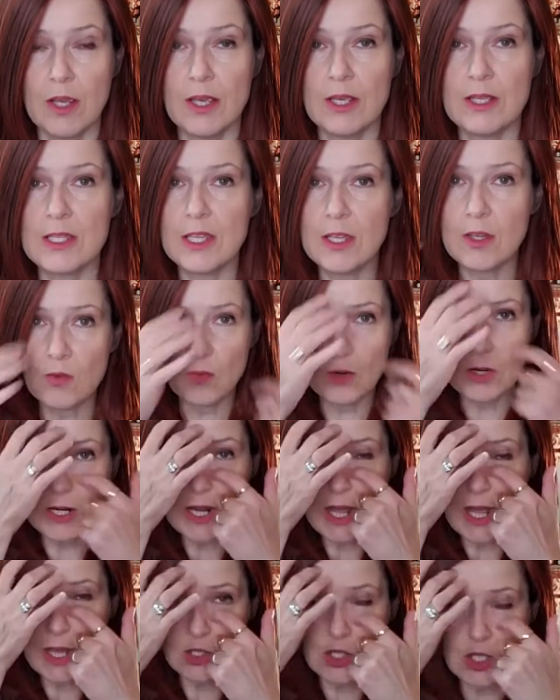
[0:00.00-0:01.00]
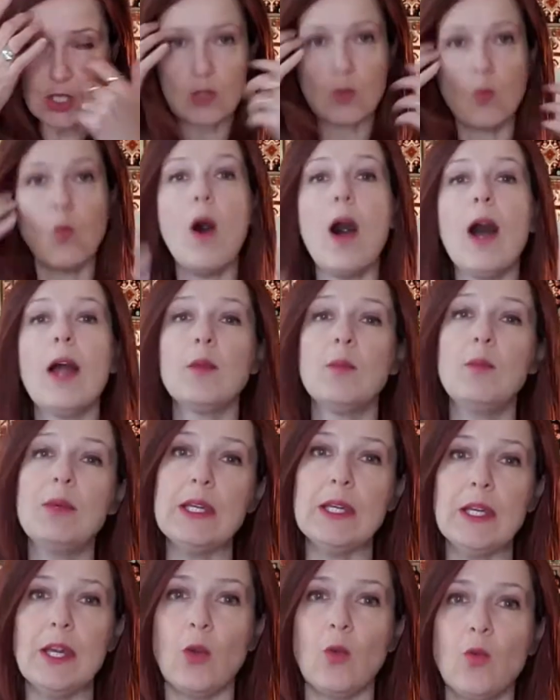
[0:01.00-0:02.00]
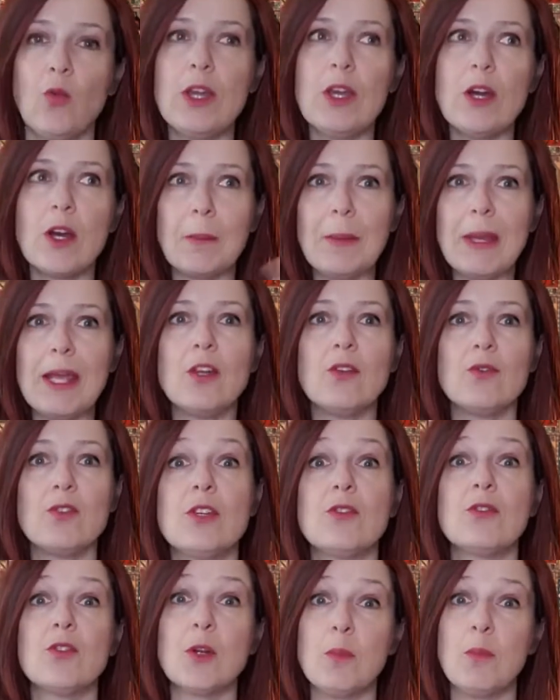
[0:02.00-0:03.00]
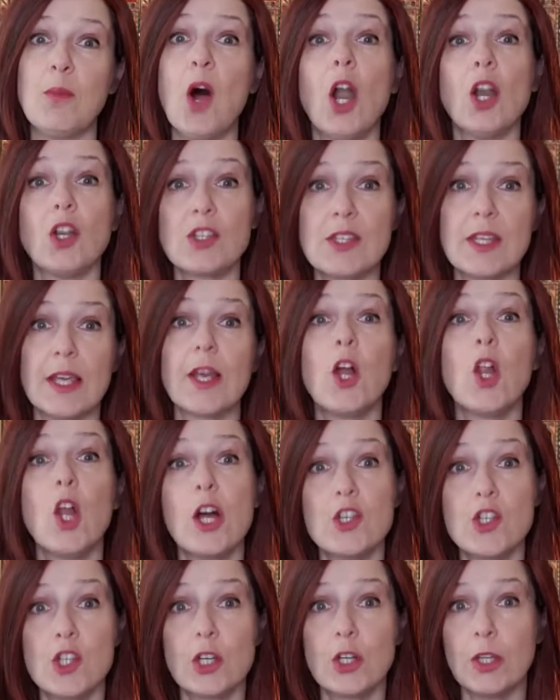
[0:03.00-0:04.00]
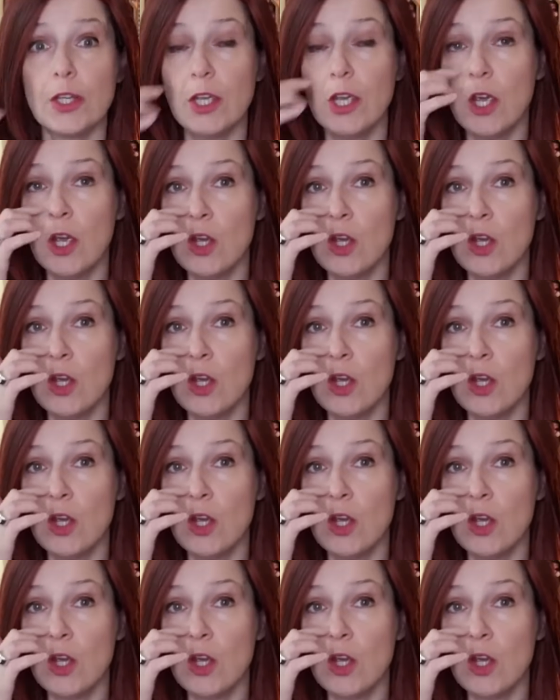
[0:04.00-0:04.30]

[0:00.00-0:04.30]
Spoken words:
See, we're not just one being. We are made of different parts psychologically.